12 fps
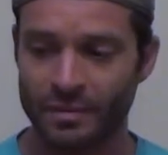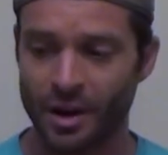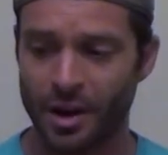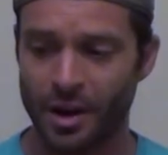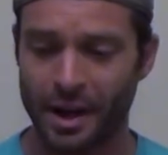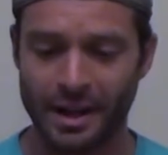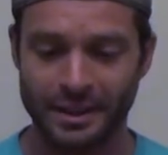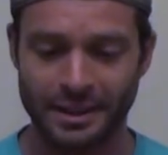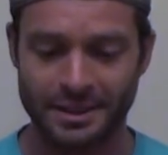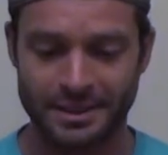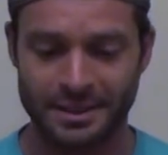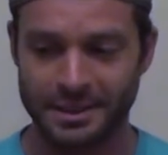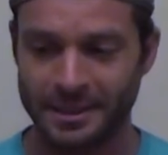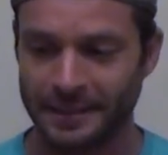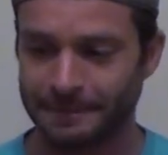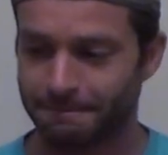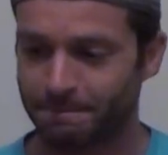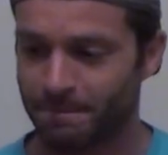All right, let's see.
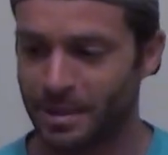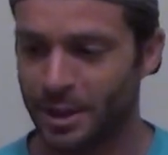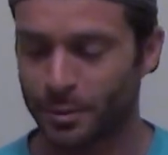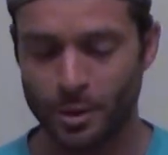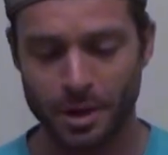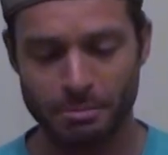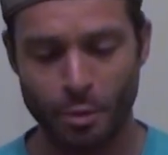This one,